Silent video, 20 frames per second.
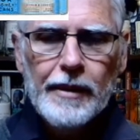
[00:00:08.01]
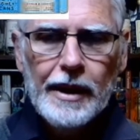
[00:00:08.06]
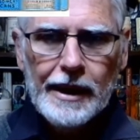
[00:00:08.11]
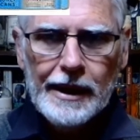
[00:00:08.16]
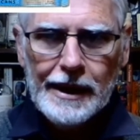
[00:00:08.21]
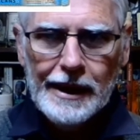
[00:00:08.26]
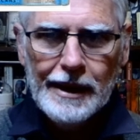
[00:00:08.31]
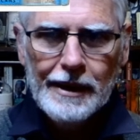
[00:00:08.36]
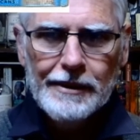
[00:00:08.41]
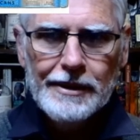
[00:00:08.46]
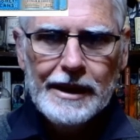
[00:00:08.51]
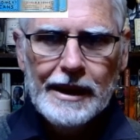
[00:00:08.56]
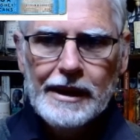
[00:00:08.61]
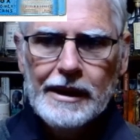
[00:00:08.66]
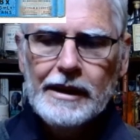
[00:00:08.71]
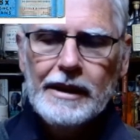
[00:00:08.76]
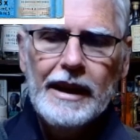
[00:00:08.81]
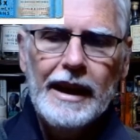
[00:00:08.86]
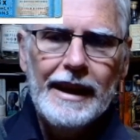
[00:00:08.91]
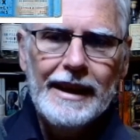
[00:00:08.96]
Okay, I've said
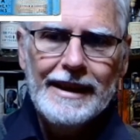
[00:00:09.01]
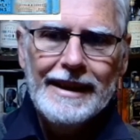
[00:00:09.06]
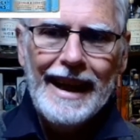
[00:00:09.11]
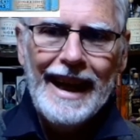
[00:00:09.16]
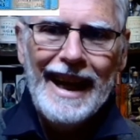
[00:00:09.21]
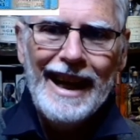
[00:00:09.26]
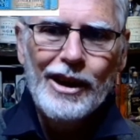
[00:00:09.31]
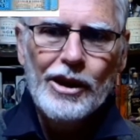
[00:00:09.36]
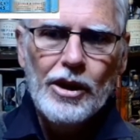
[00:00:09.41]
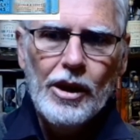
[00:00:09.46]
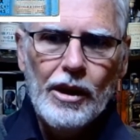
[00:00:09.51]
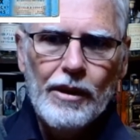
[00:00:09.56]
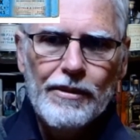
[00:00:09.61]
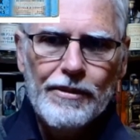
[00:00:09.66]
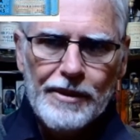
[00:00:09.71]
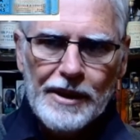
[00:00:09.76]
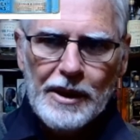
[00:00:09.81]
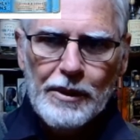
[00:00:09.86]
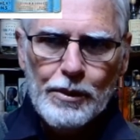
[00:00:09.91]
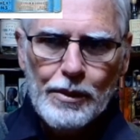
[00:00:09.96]
it.
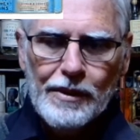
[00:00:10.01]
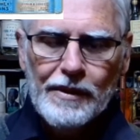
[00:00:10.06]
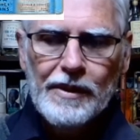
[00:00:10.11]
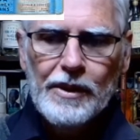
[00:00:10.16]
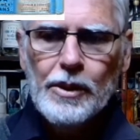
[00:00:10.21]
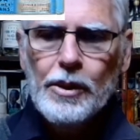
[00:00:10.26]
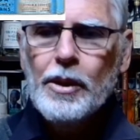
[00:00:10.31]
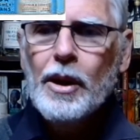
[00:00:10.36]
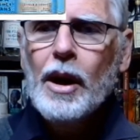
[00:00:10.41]
Alcohol-free review.